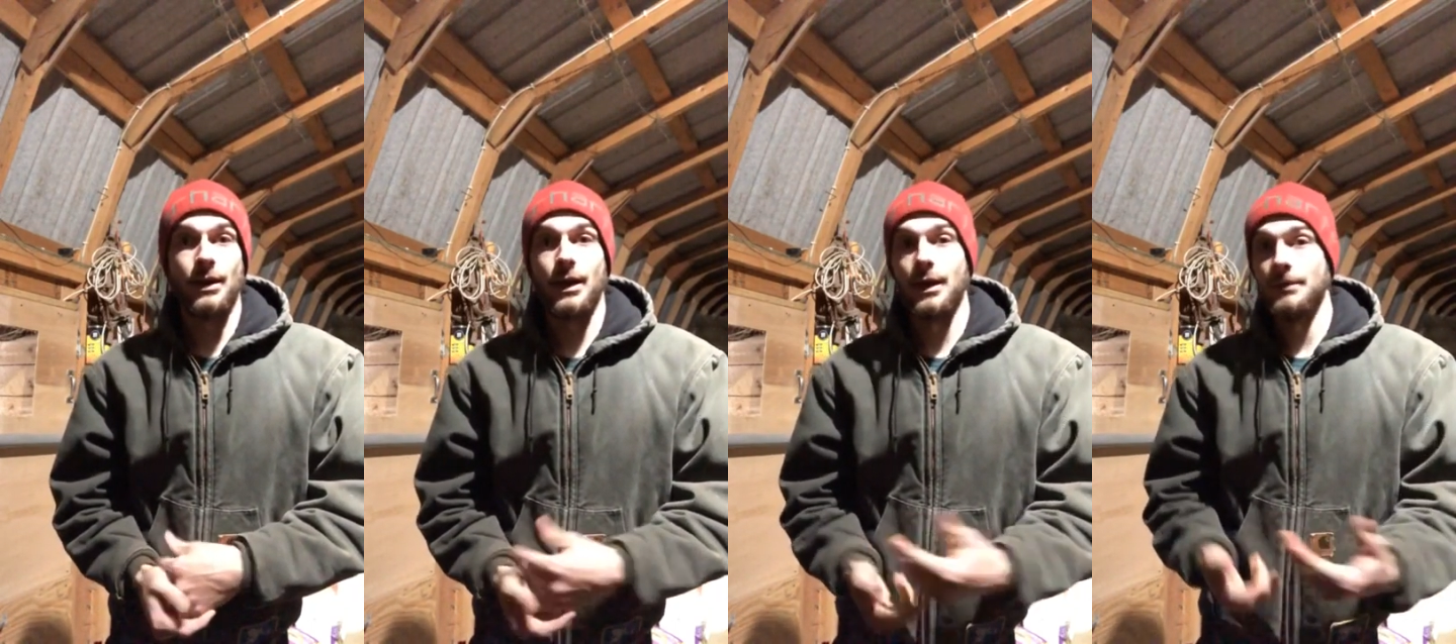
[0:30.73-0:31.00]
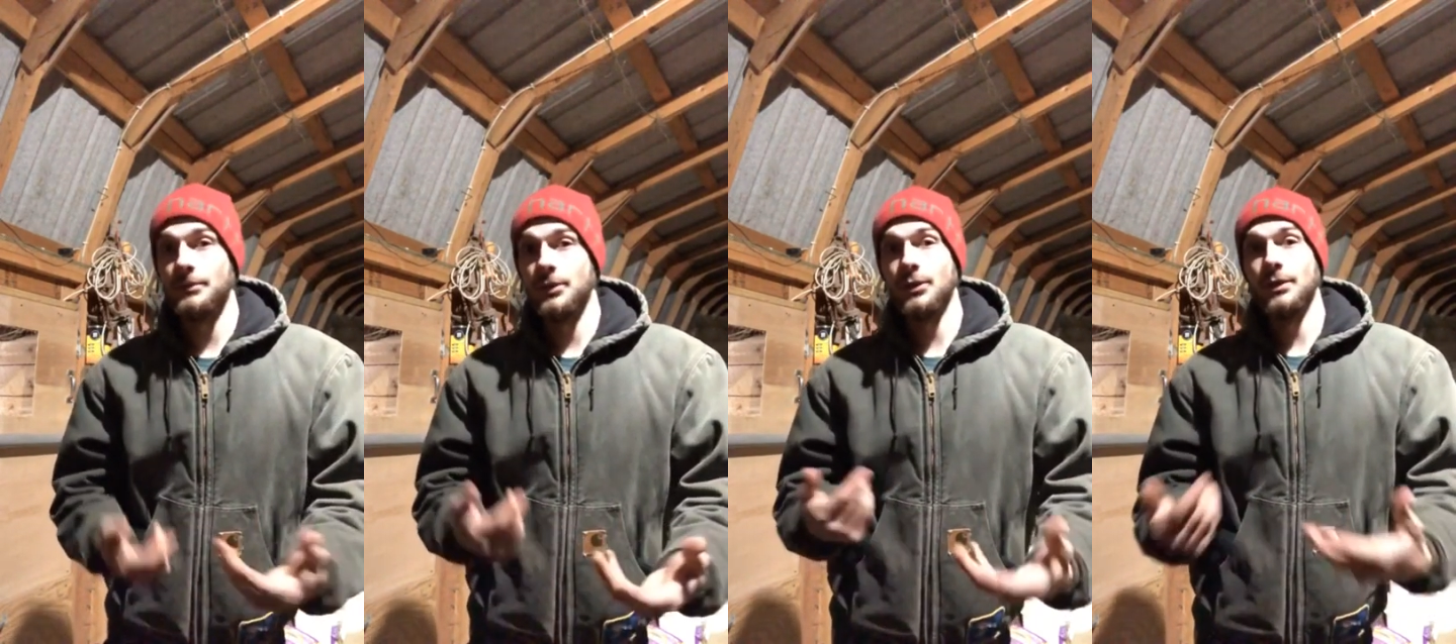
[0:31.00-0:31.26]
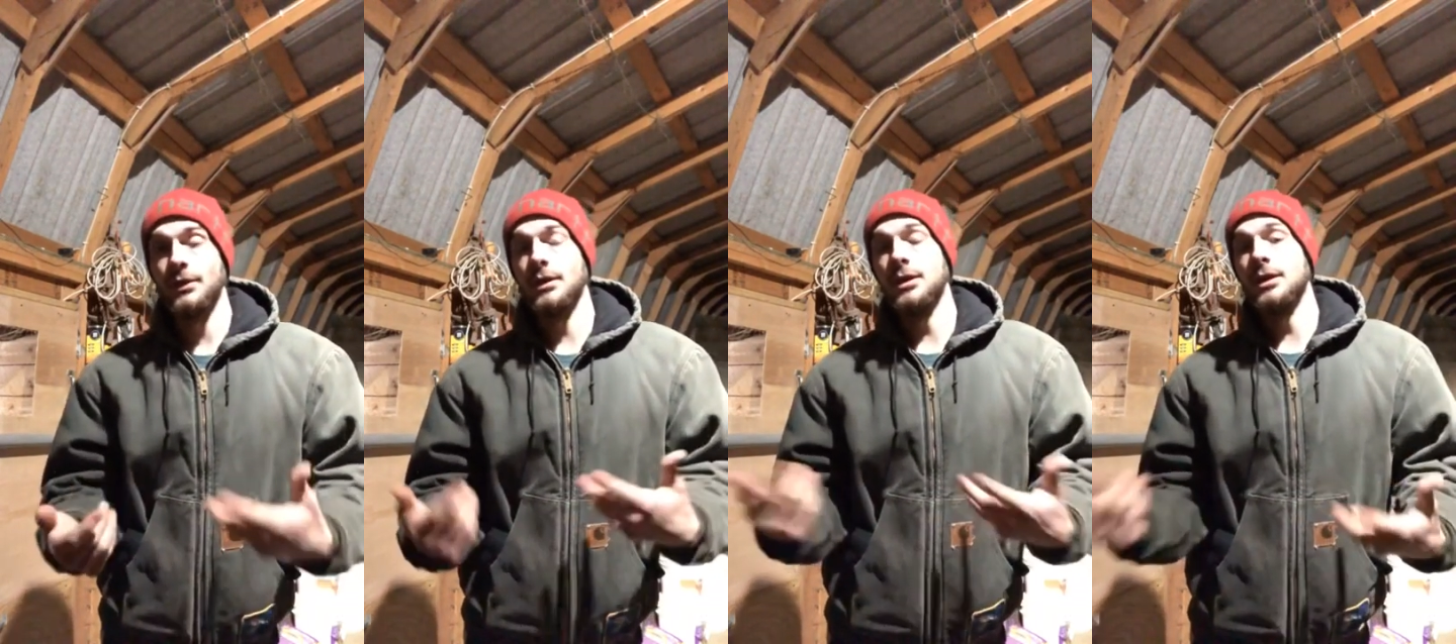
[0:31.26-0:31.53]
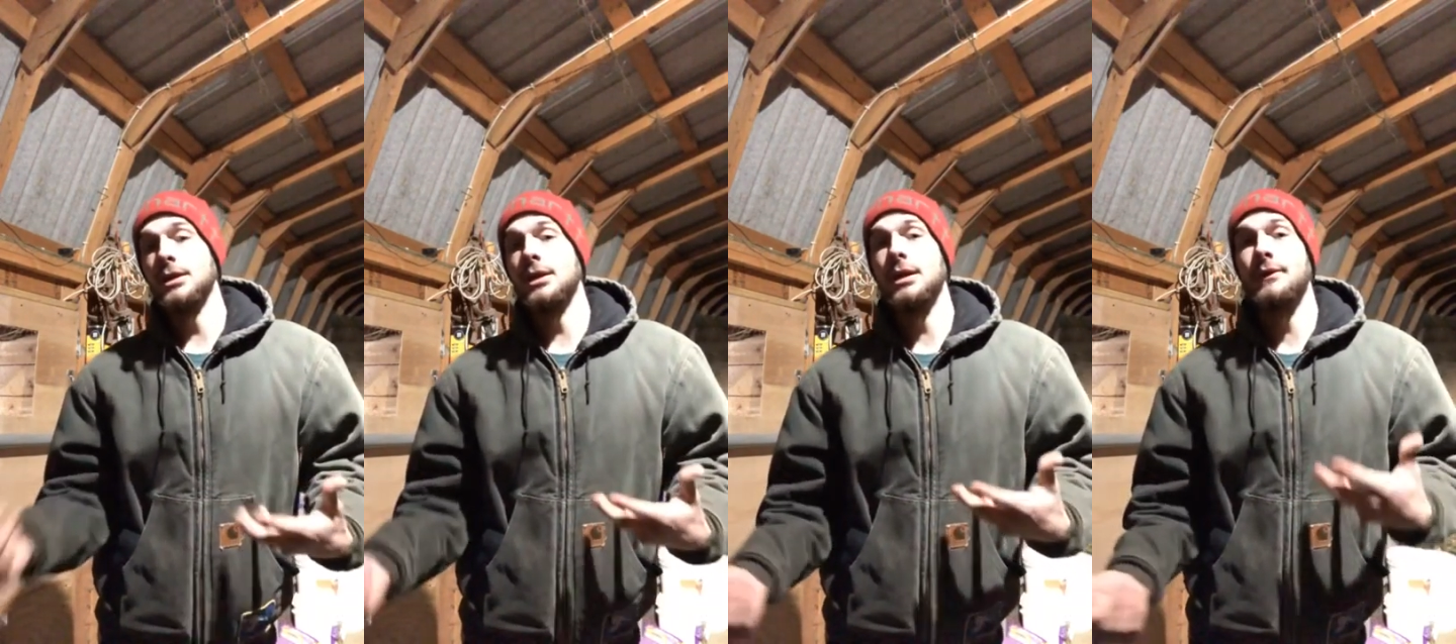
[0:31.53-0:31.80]
I'm doing
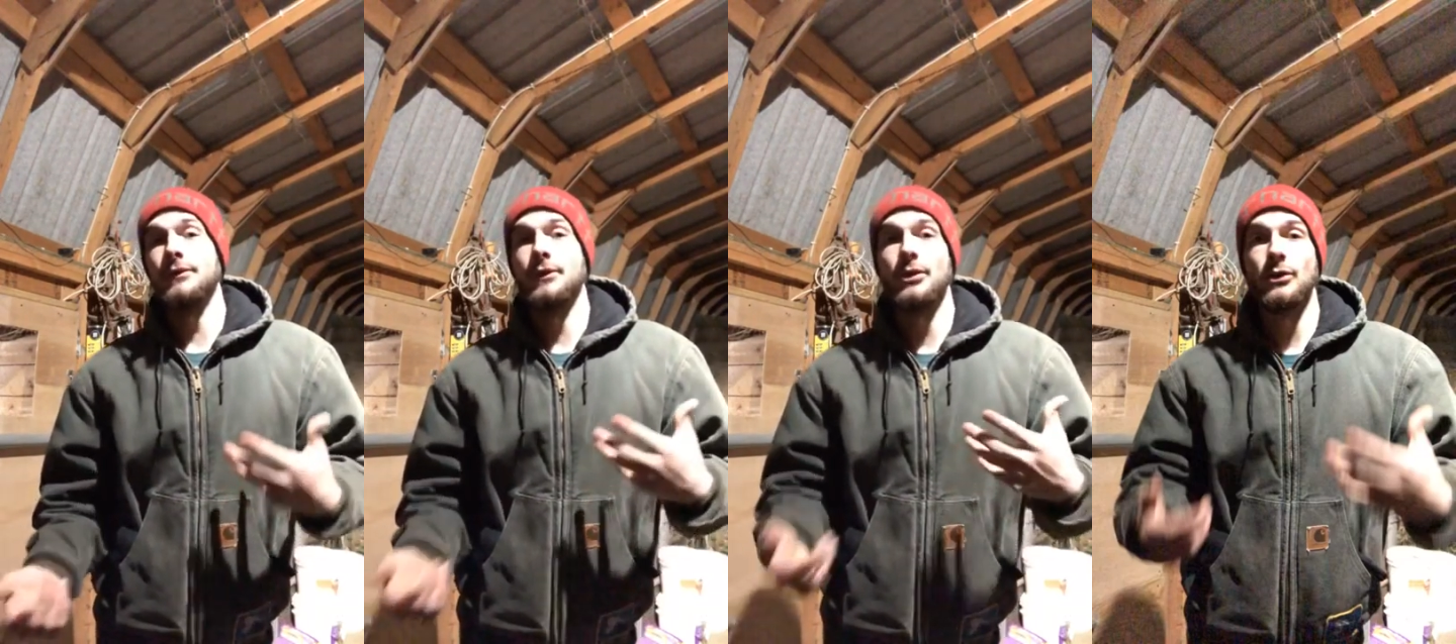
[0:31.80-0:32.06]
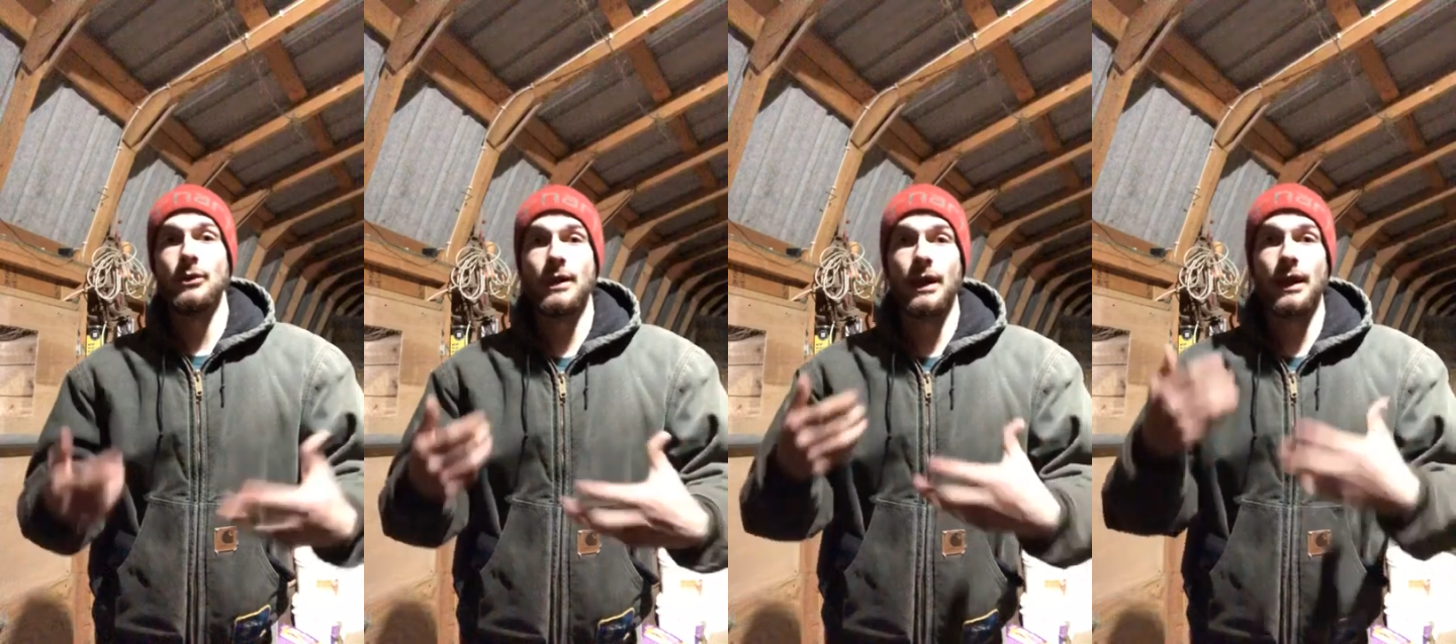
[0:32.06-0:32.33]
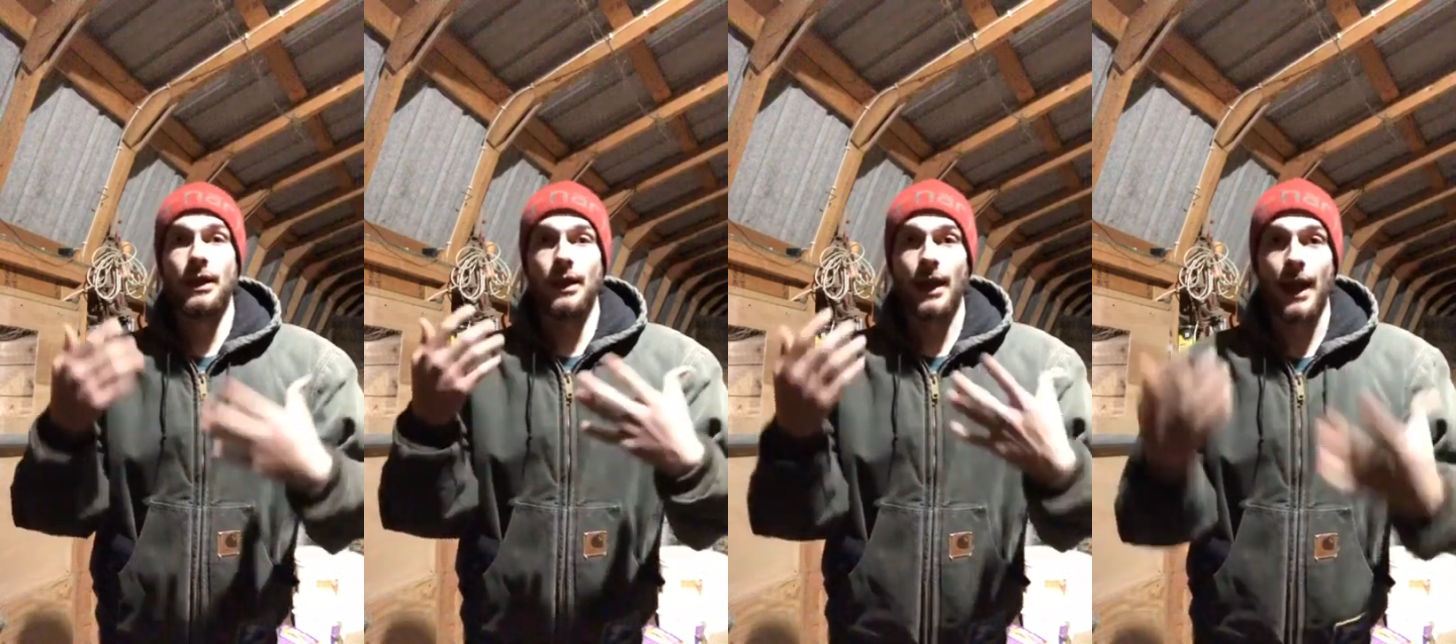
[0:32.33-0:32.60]
good enough to get